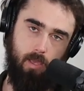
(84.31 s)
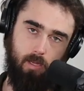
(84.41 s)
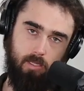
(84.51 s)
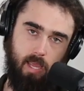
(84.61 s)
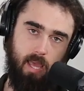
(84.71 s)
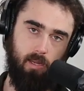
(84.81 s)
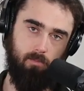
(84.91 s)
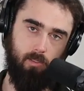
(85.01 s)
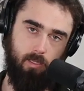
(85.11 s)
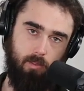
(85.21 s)
to get
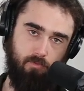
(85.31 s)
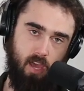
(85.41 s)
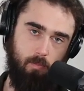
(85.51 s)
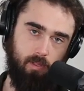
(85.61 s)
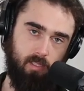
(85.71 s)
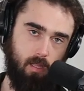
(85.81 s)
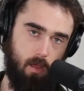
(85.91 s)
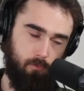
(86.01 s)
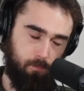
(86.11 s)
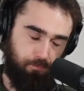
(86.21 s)
into the vibe with the
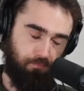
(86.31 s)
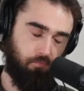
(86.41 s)
stuff.